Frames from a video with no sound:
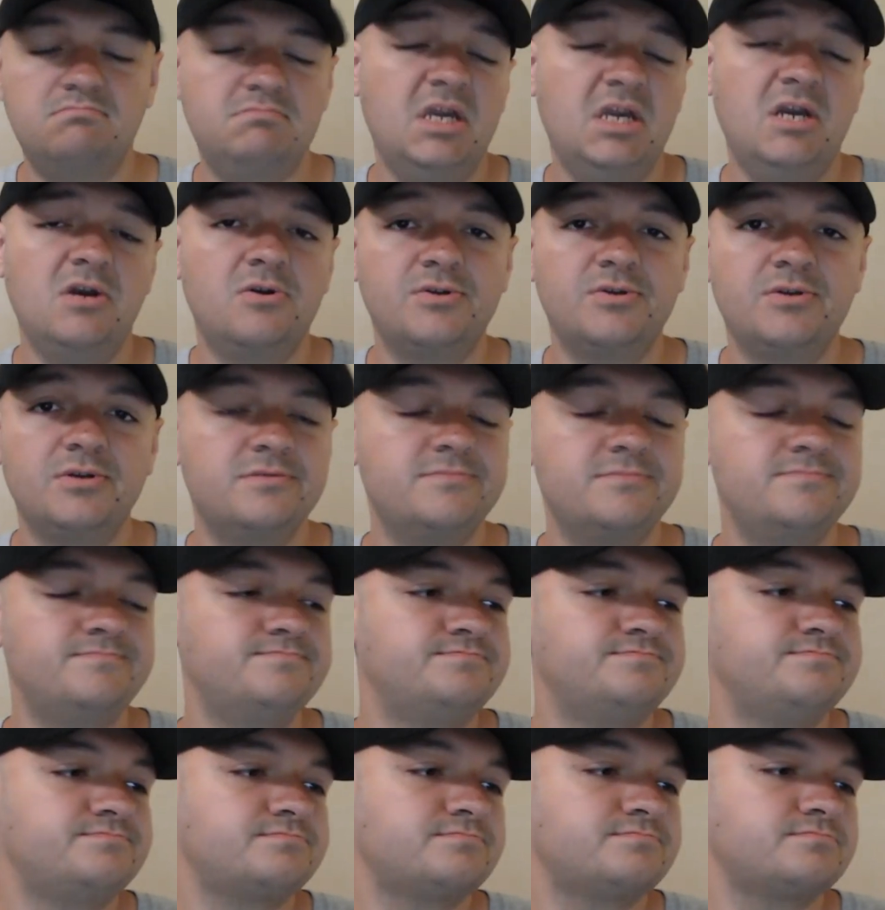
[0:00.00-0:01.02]
character.
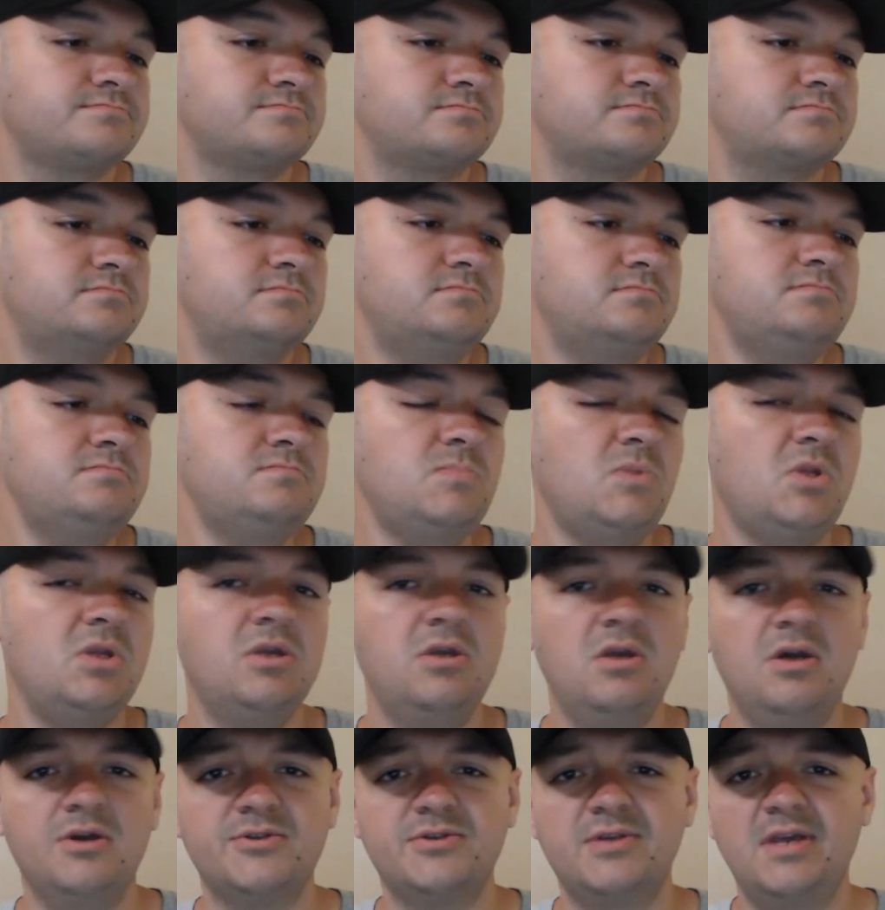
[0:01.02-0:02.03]
You
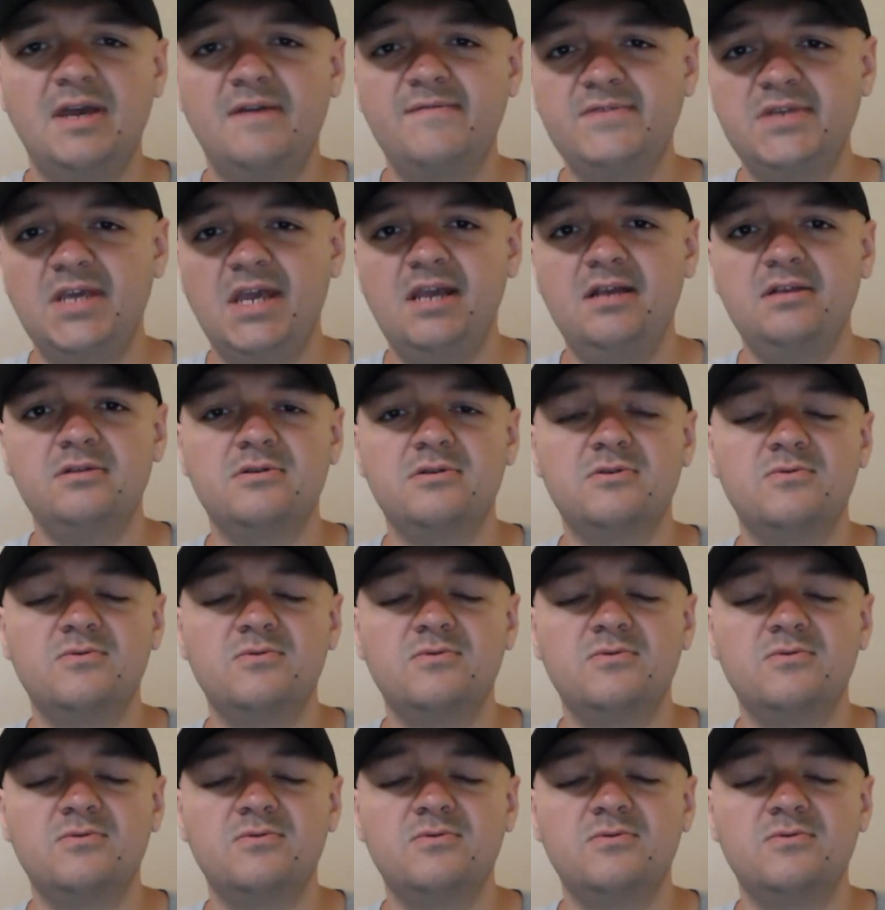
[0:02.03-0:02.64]
also have Taylor,